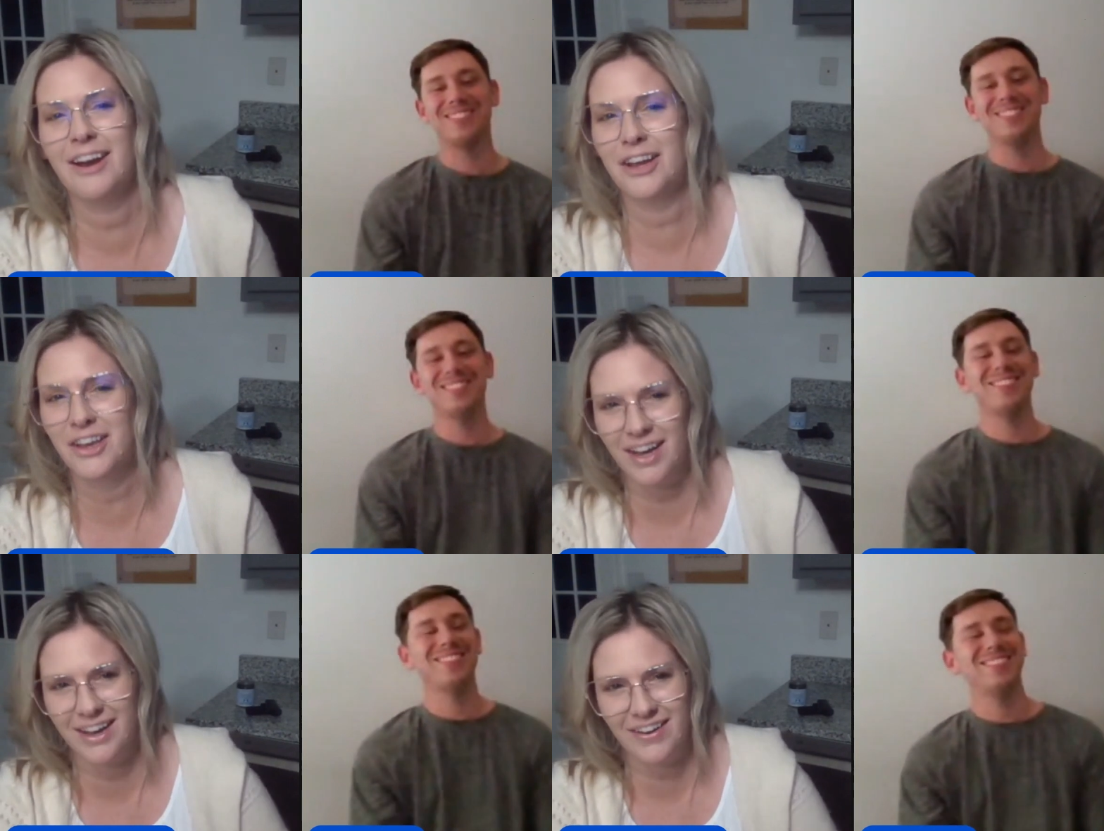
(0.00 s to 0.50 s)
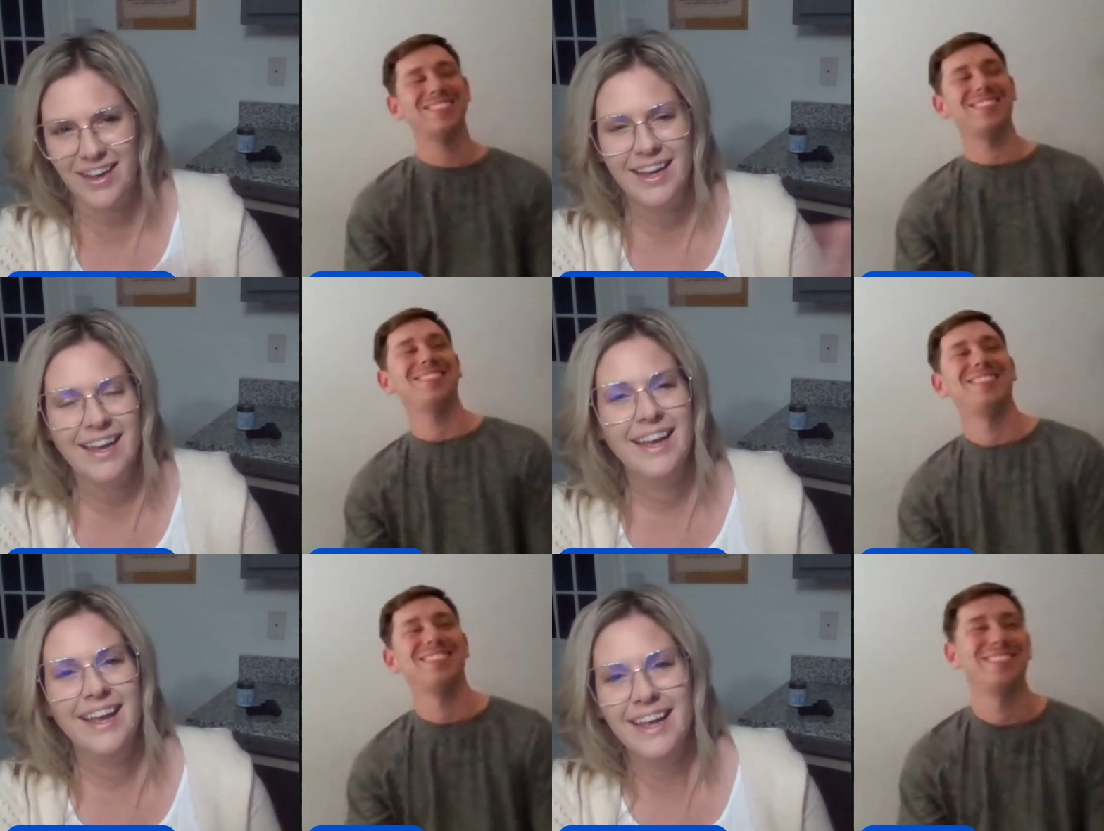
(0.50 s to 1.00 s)
Speaker 1: there you go.
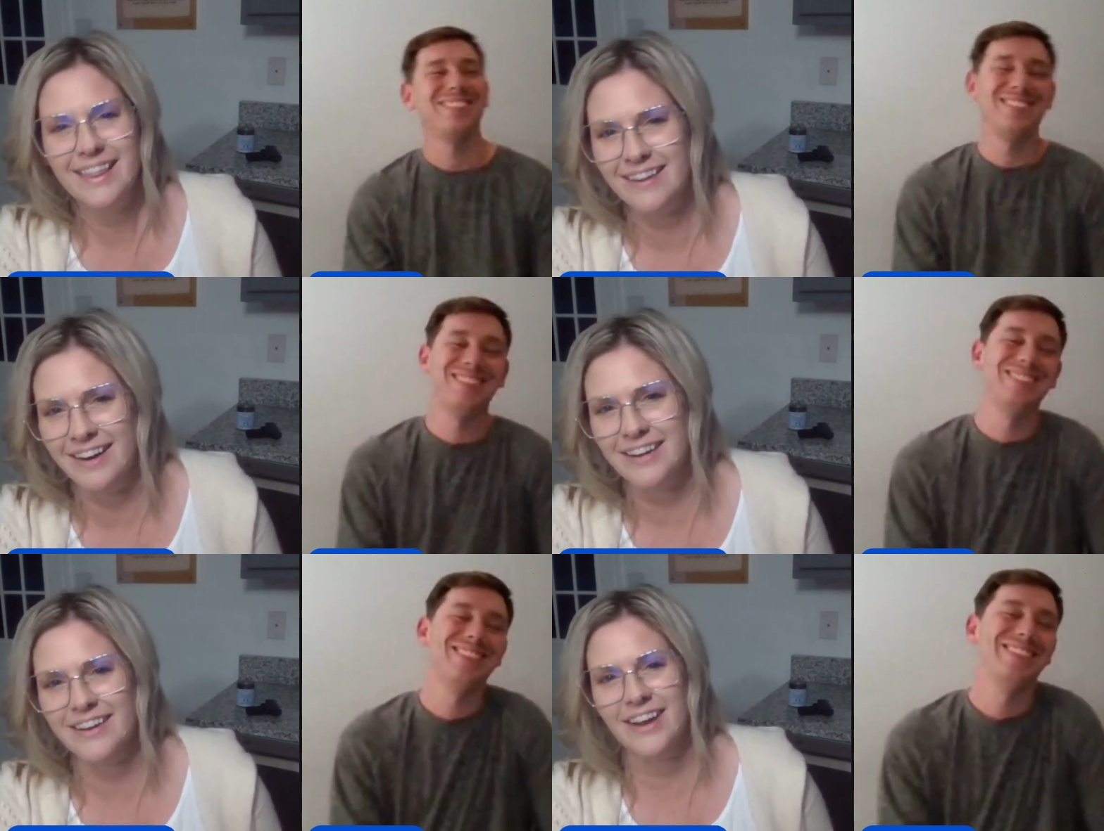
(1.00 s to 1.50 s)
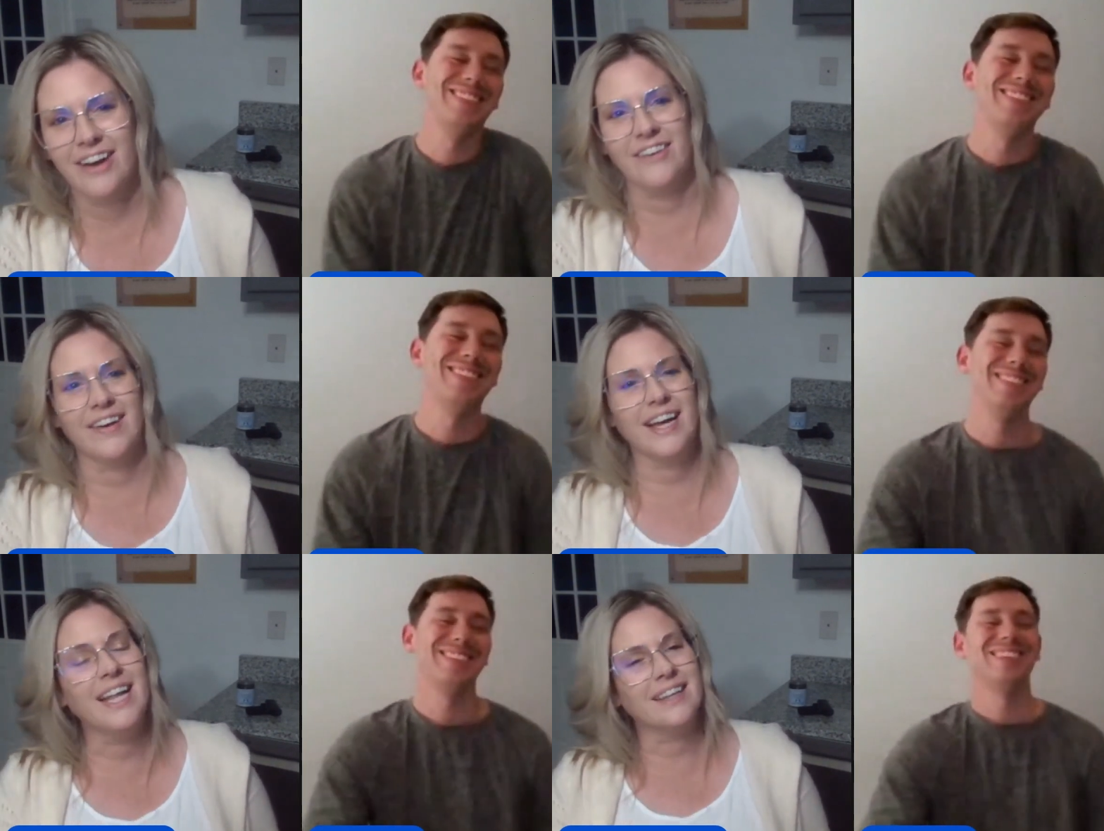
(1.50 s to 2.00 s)
There you
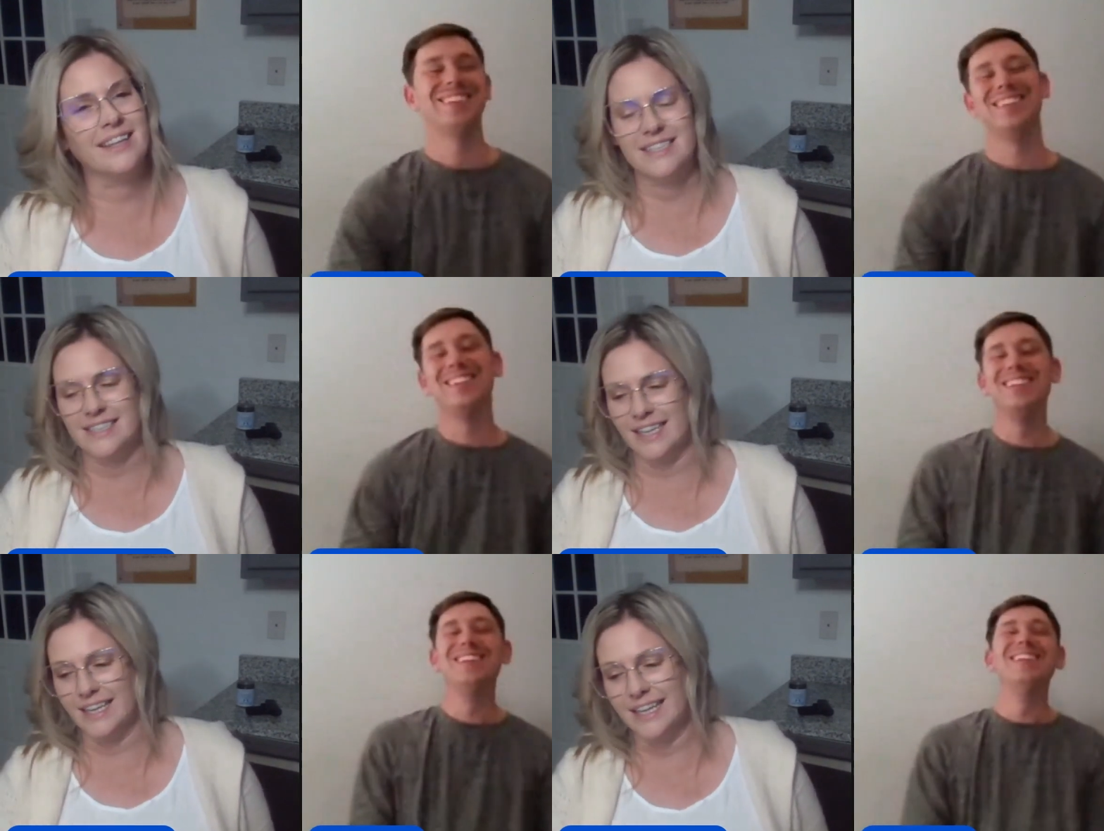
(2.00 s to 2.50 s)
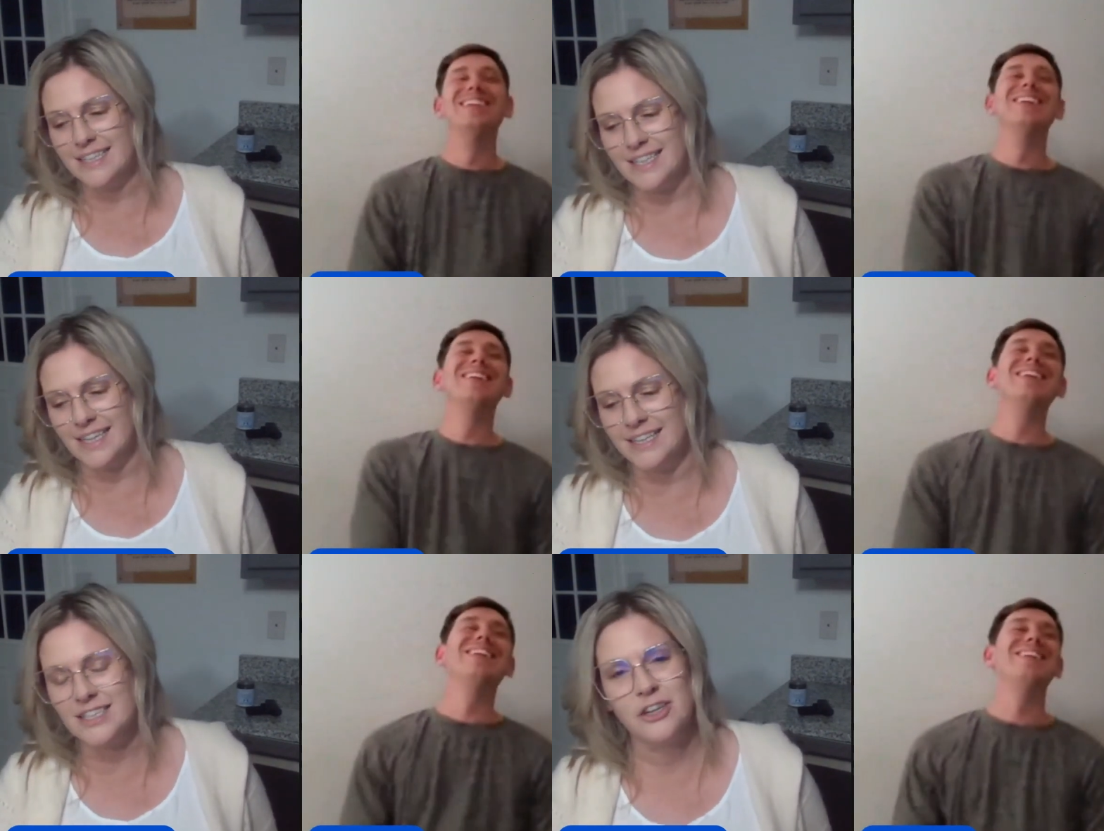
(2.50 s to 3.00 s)
go. Listen, it's
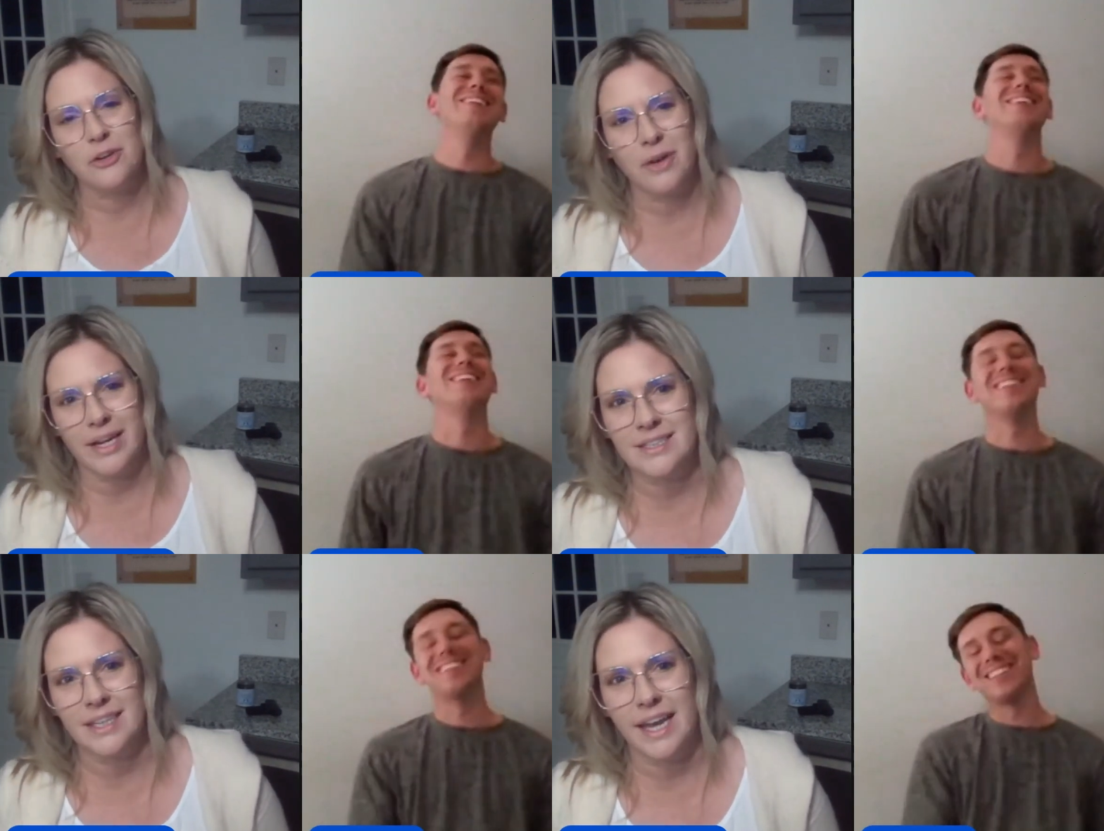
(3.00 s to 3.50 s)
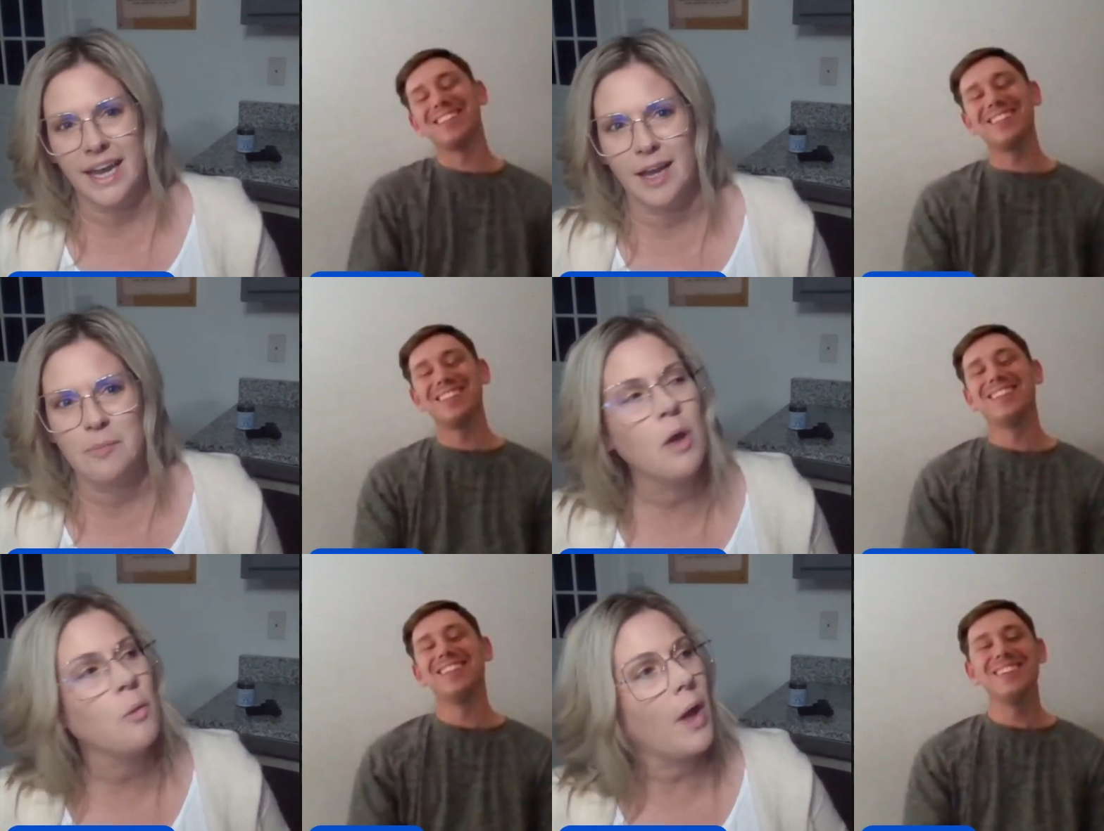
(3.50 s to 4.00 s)
it's a crazy
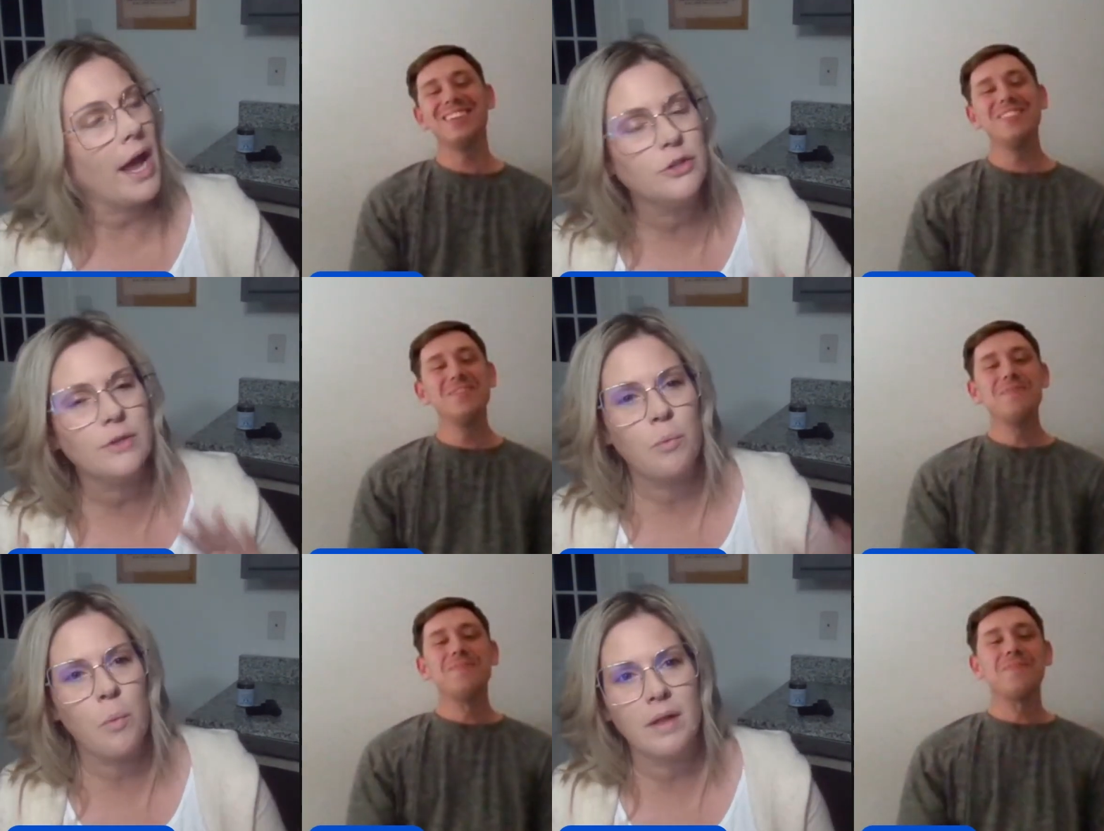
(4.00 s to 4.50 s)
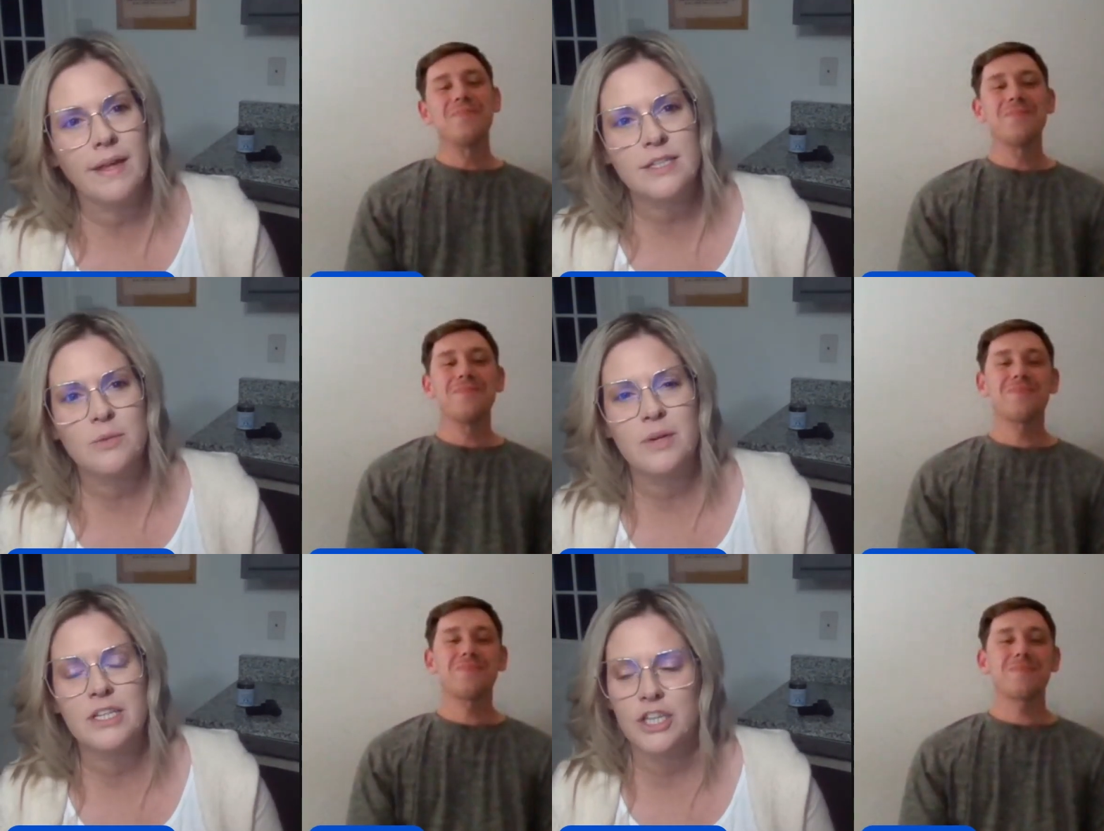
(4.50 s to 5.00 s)
game. Oh, I do have one
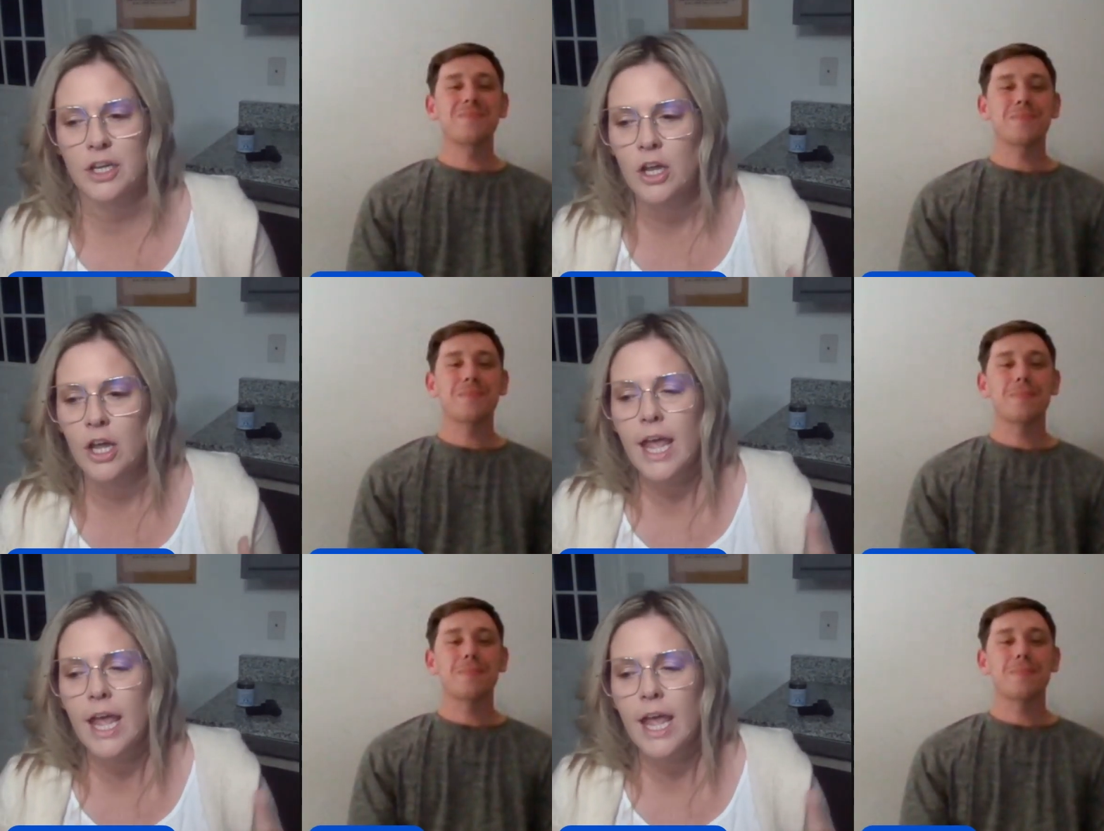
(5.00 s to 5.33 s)
last question.